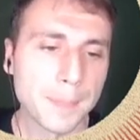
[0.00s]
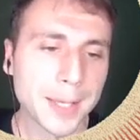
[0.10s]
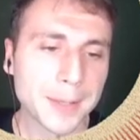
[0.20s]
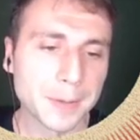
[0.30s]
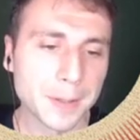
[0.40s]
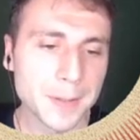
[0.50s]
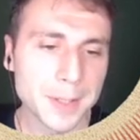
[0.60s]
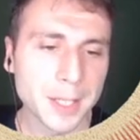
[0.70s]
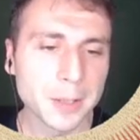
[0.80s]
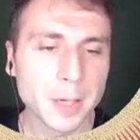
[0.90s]
And there's
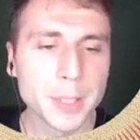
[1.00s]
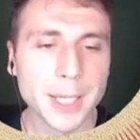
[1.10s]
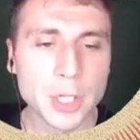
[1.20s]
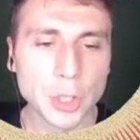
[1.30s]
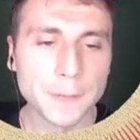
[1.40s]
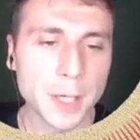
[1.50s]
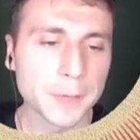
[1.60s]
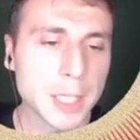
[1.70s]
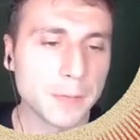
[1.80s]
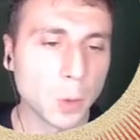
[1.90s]
another recommendation. If you
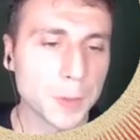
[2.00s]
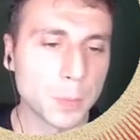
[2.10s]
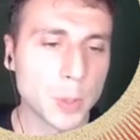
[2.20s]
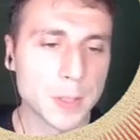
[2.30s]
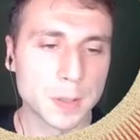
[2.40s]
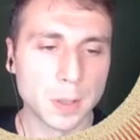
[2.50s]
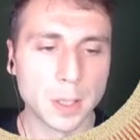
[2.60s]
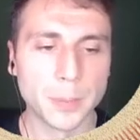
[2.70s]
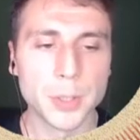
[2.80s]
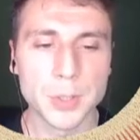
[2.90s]
have Key Vault,
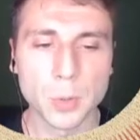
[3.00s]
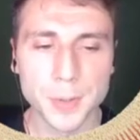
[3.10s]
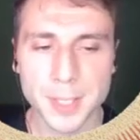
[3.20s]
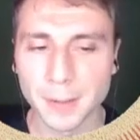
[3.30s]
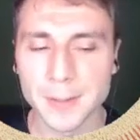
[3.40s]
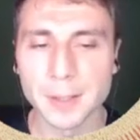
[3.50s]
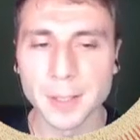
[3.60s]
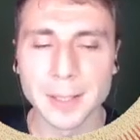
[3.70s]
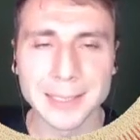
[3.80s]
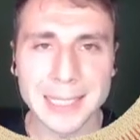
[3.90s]
you store secrets
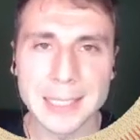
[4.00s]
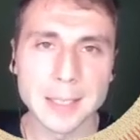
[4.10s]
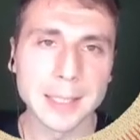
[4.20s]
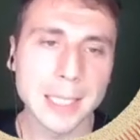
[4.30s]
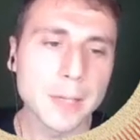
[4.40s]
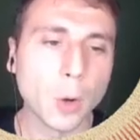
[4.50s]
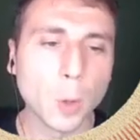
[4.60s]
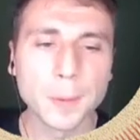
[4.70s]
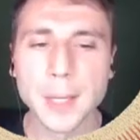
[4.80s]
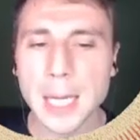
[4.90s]
and keys in a Key
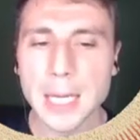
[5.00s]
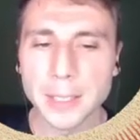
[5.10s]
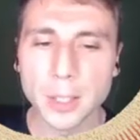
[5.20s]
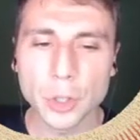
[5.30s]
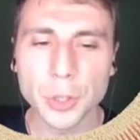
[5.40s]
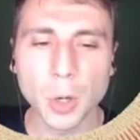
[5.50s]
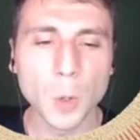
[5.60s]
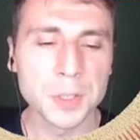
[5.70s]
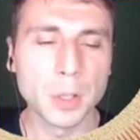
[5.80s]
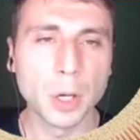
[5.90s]
Vault, you should
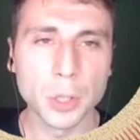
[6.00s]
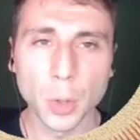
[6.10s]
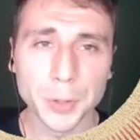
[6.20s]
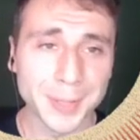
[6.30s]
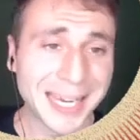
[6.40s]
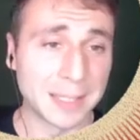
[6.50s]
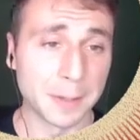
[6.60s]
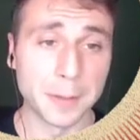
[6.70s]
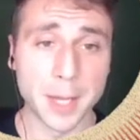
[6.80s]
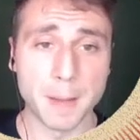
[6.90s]
also
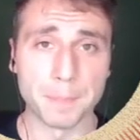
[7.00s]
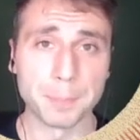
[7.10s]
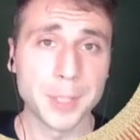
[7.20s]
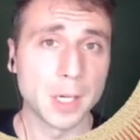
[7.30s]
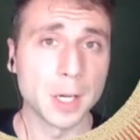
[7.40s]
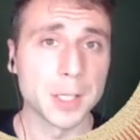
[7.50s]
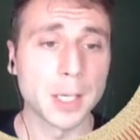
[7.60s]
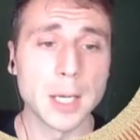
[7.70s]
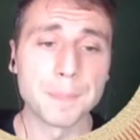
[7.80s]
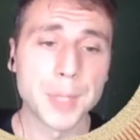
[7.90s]
rotate them
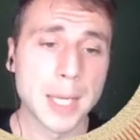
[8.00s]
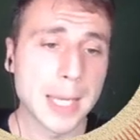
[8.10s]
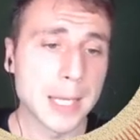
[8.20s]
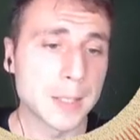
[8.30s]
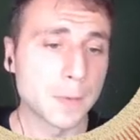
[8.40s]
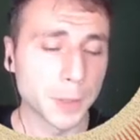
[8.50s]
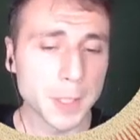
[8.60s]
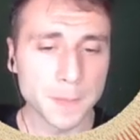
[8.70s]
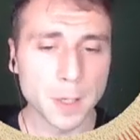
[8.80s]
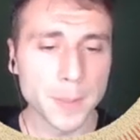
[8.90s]
periodically. And so for
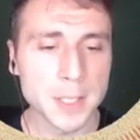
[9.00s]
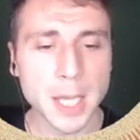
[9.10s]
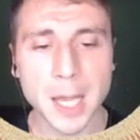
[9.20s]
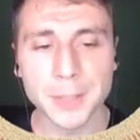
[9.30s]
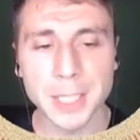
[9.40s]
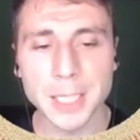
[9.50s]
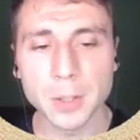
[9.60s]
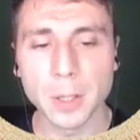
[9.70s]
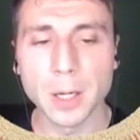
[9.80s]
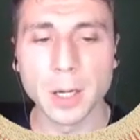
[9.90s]
this purpose, I have
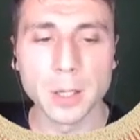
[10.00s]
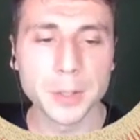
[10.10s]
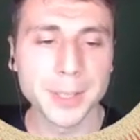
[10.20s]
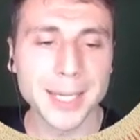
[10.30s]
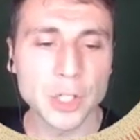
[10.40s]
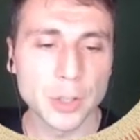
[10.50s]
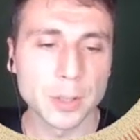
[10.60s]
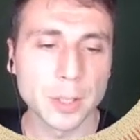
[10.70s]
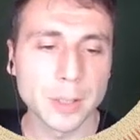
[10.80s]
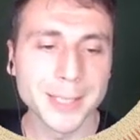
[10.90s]

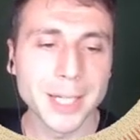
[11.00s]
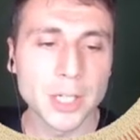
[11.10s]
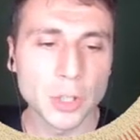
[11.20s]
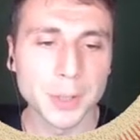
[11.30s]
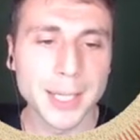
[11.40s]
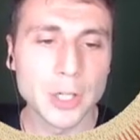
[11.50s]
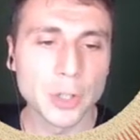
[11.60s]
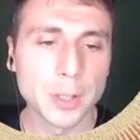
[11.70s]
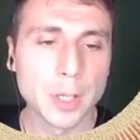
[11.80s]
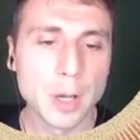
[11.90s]
credential
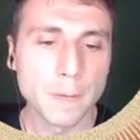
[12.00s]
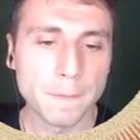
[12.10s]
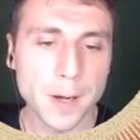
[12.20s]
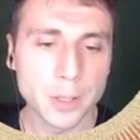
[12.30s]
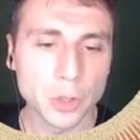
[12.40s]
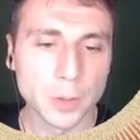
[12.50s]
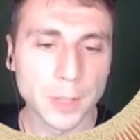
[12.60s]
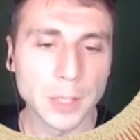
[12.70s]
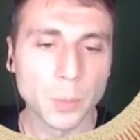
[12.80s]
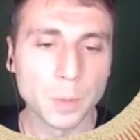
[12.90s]
rotation function
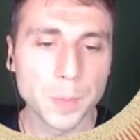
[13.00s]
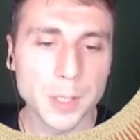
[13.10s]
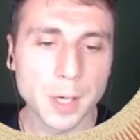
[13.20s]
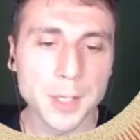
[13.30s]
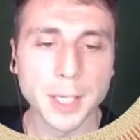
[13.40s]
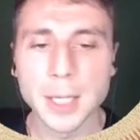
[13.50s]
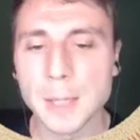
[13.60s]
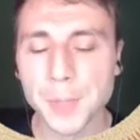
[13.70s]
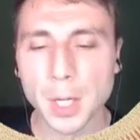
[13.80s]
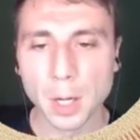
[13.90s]
that will periodically